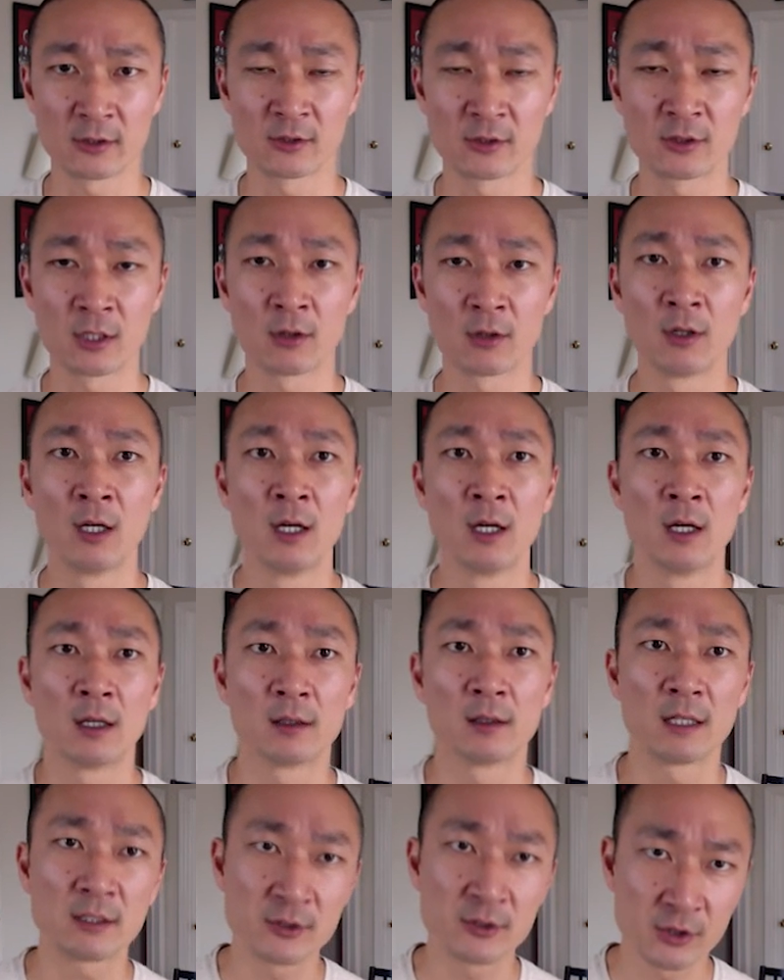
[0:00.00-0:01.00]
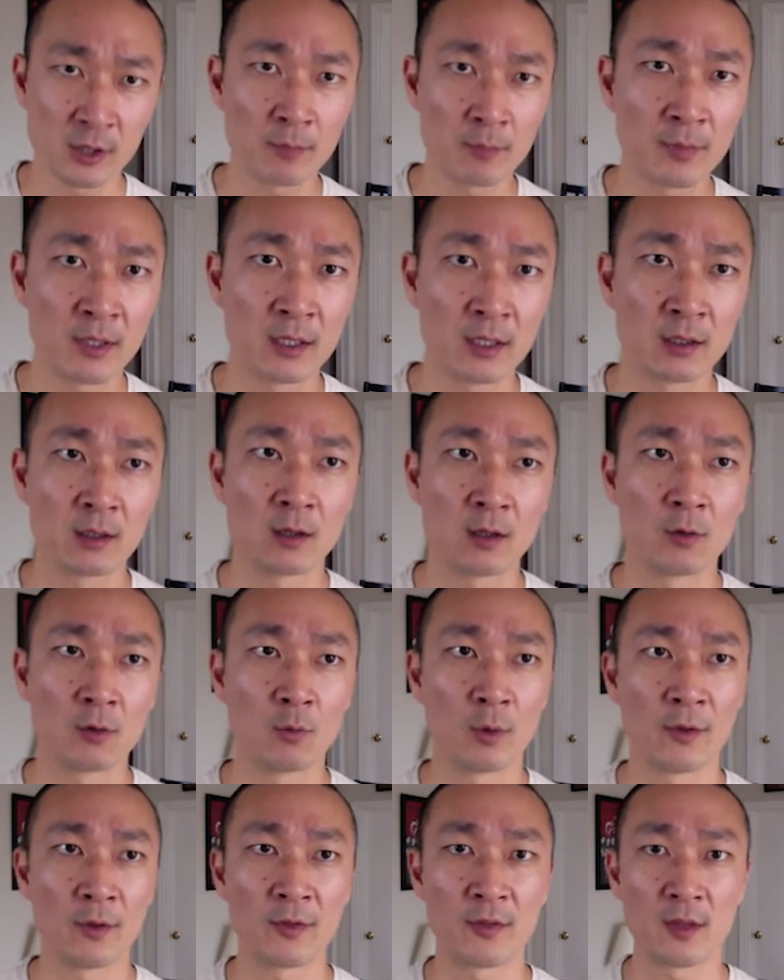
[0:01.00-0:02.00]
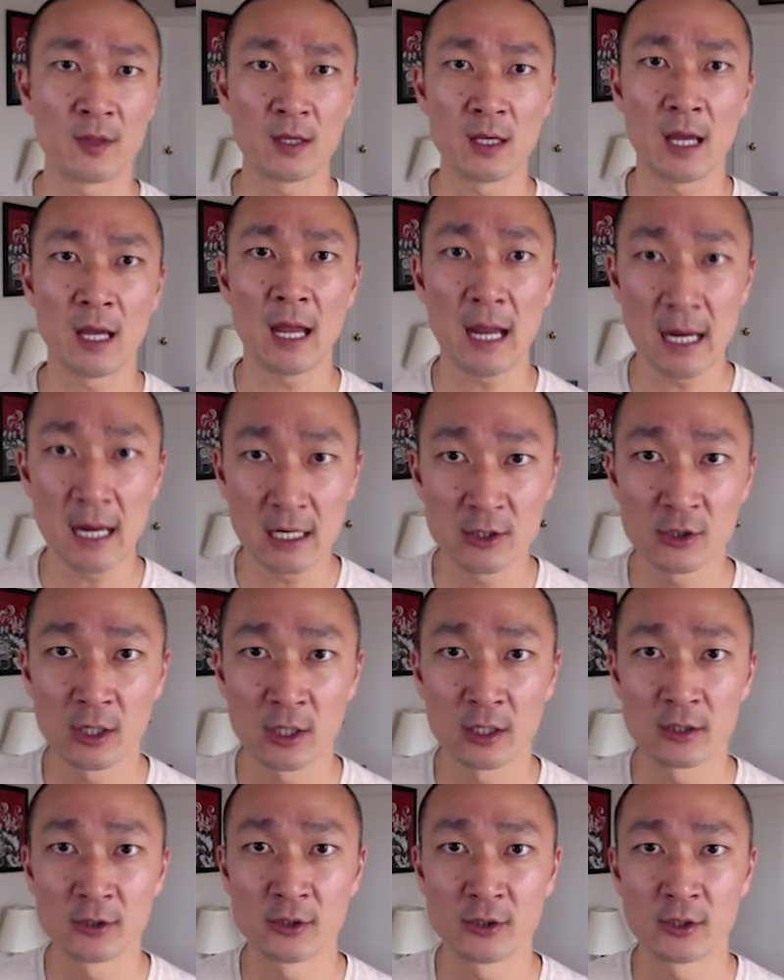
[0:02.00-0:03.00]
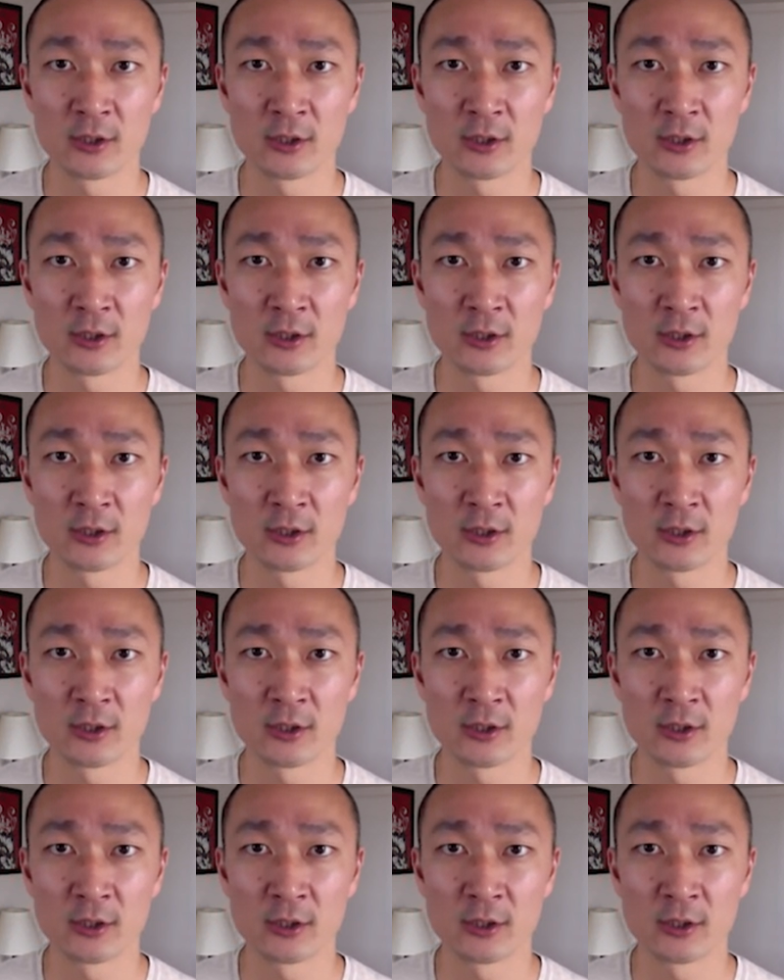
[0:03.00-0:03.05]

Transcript: So let's jump in with the A-judge